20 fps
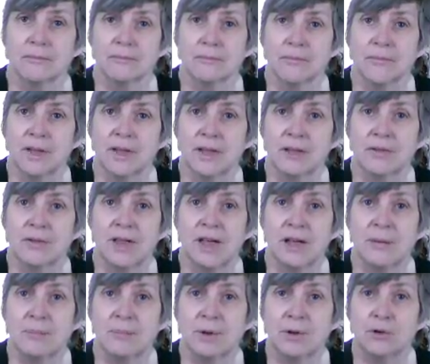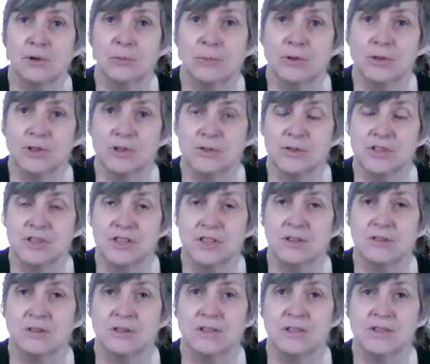Now that moment of
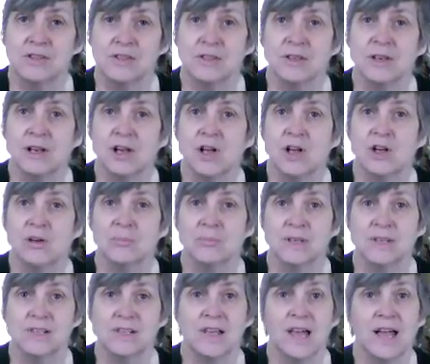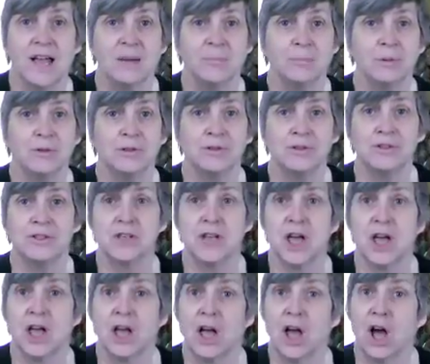stillness and calmness happens
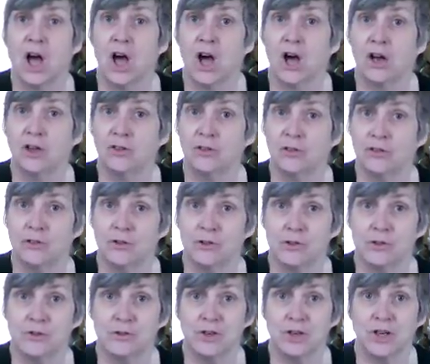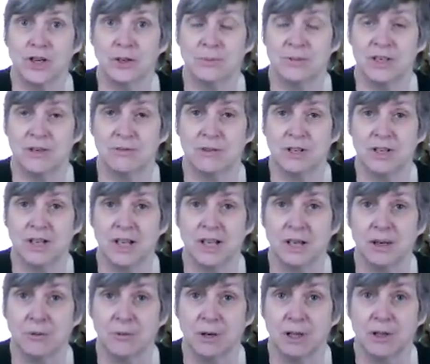hundreds of times every
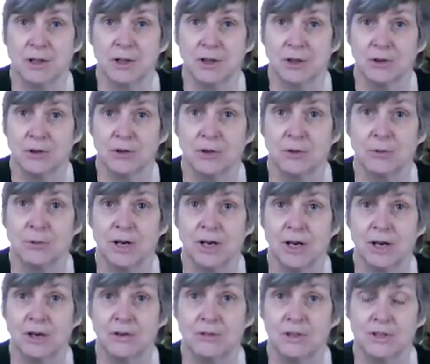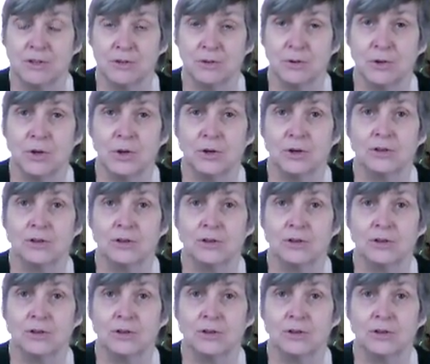day, whether you're aware of it or not.